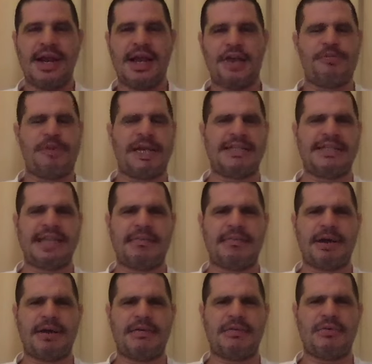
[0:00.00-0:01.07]
And you might say,
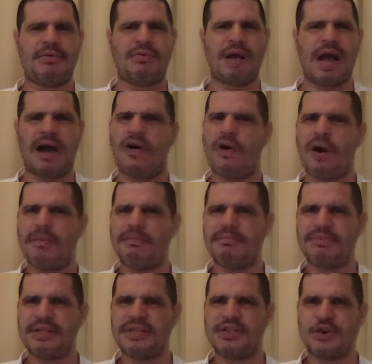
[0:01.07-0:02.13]
but how I'm
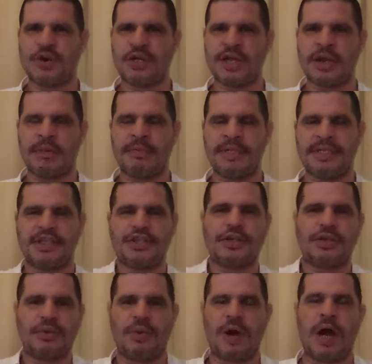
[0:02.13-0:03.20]
destroying the
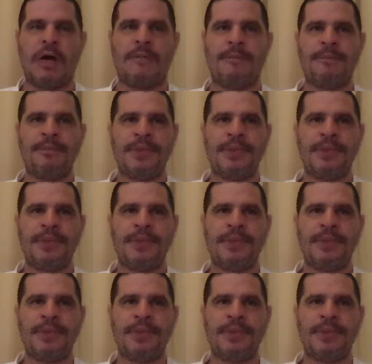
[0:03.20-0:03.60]
competition? Well,